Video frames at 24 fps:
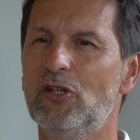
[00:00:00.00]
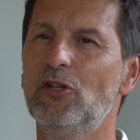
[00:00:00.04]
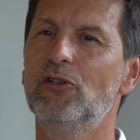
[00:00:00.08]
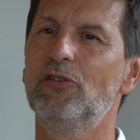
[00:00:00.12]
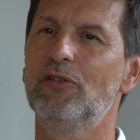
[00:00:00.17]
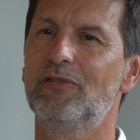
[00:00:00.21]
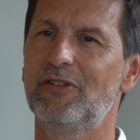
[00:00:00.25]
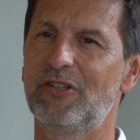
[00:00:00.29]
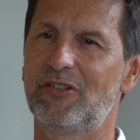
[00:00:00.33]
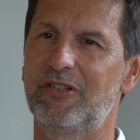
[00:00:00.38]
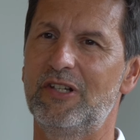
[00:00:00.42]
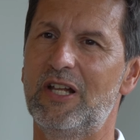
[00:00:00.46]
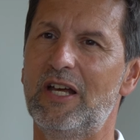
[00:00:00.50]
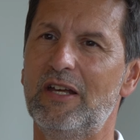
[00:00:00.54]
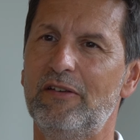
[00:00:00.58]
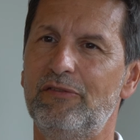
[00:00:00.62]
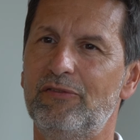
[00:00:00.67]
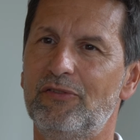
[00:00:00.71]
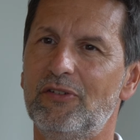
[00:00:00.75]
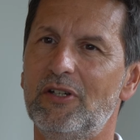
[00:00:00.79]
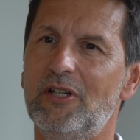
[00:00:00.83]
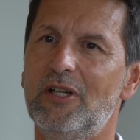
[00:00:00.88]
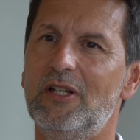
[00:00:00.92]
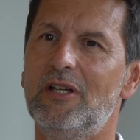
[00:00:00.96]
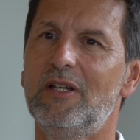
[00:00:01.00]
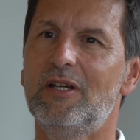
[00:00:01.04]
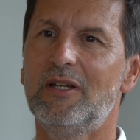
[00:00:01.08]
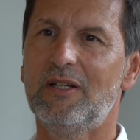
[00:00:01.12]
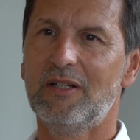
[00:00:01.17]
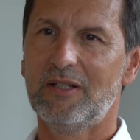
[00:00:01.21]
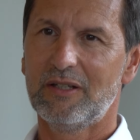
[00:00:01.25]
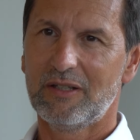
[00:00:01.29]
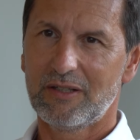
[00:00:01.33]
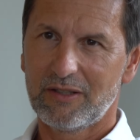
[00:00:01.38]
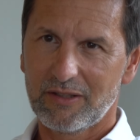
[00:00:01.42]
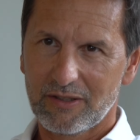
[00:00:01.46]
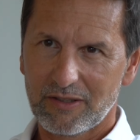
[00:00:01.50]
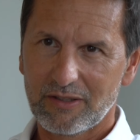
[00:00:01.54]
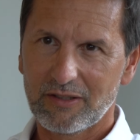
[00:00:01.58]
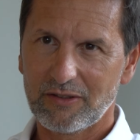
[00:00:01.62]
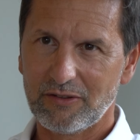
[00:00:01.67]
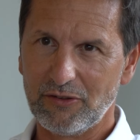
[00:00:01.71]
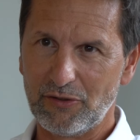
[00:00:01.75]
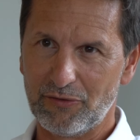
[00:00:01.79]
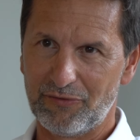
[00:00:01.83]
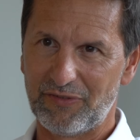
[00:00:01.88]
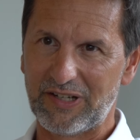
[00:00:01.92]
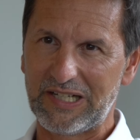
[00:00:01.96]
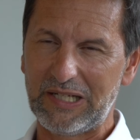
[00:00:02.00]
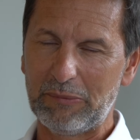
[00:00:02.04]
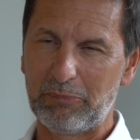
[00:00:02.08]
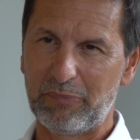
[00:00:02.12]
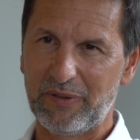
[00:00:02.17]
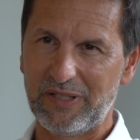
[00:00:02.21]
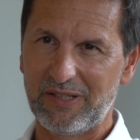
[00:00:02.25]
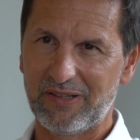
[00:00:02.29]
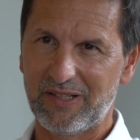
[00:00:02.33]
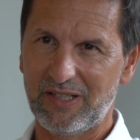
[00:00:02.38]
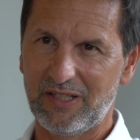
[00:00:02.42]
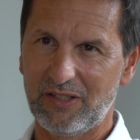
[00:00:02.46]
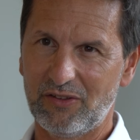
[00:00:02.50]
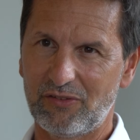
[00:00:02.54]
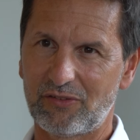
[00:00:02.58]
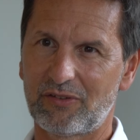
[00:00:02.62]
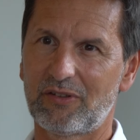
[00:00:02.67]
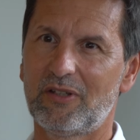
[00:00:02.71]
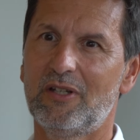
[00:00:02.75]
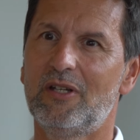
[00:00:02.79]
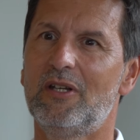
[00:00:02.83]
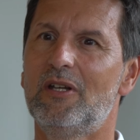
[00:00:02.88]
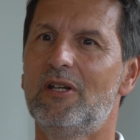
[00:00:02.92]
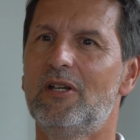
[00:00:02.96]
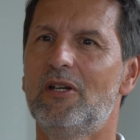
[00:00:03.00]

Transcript: years of his life developing this.